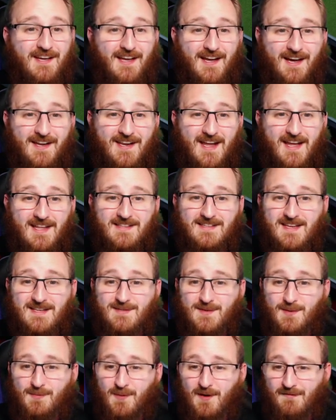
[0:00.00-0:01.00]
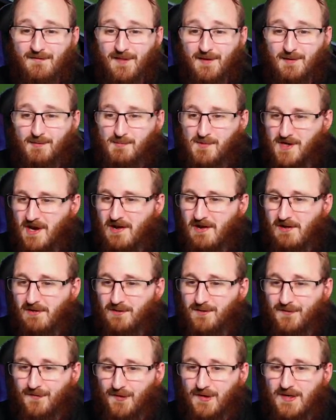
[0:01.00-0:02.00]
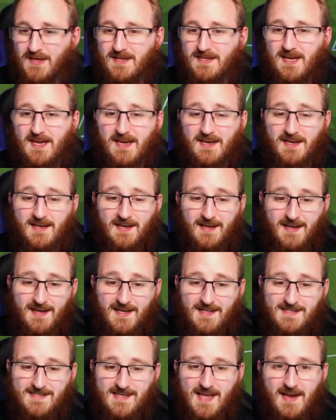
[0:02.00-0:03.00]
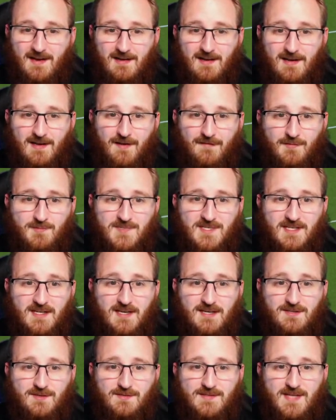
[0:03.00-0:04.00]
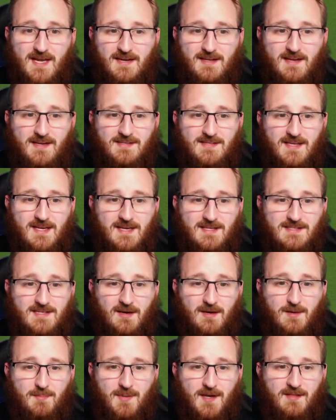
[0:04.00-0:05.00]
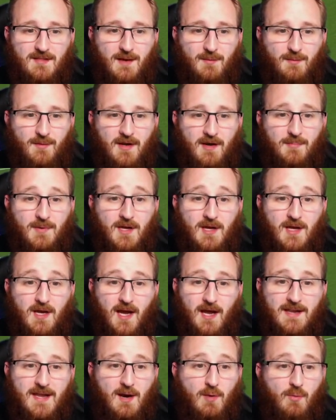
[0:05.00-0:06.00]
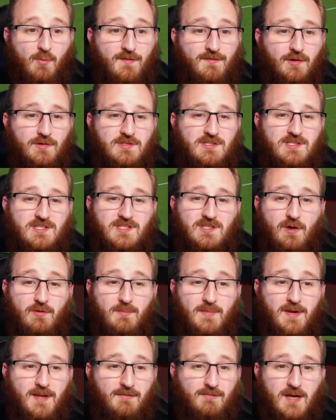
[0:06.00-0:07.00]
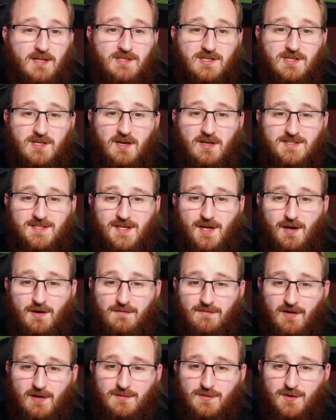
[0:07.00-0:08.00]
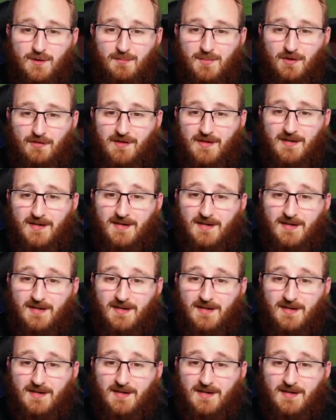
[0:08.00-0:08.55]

Hernandez with the curled free kick. It's a header clear from Salisu. Danny Ings is going to pick that one up. And now we've got so many red shirts. The overload could be on here.